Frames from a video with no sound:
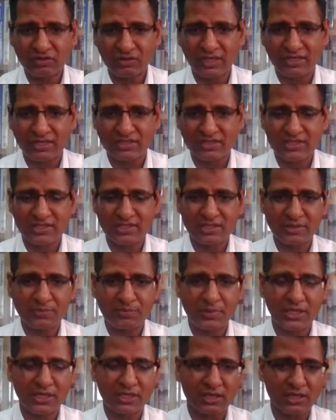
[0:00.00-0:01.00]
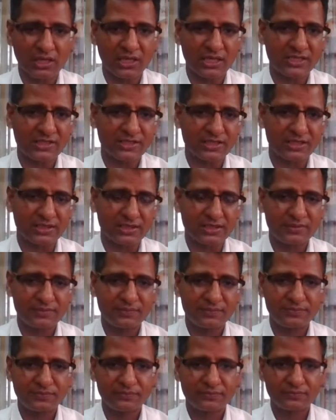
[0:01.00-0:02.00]
ethics, different culture.
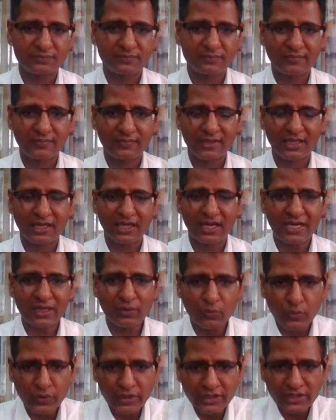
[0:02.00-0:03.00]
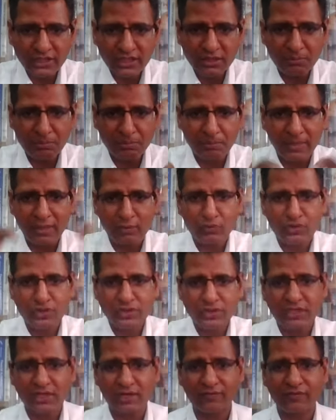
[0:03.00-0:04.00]
And within
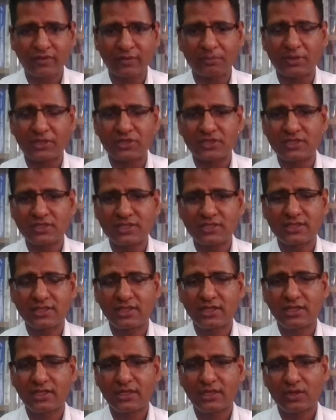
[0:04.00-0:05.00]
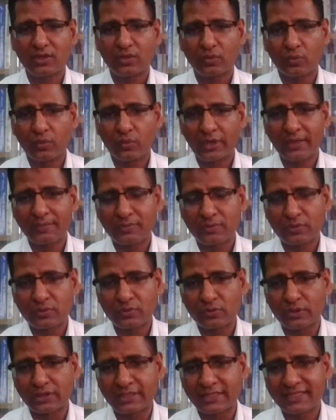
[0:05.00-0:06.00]
boundary of the business, we have
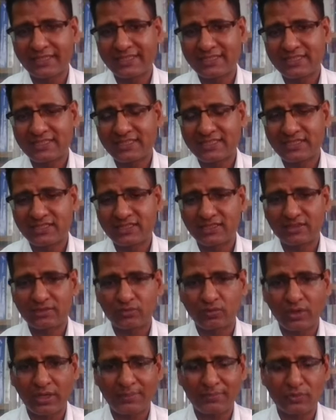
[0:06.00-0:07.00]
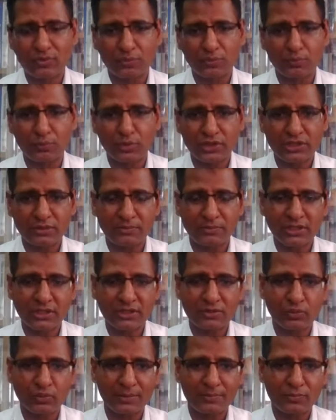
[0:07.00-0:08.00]
to lead, we have to
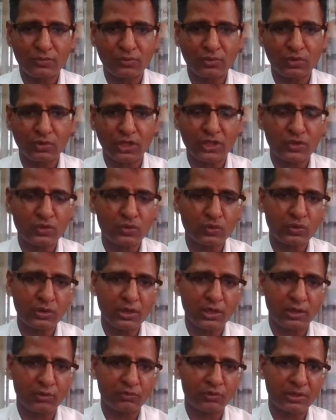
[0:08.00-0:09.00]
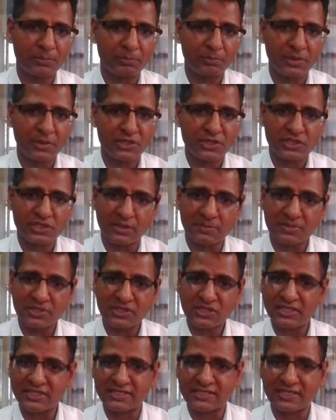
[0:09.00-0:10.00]
motivate, we have to control on the basis of
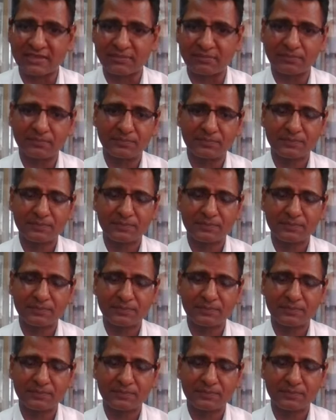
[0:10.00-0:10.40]
system.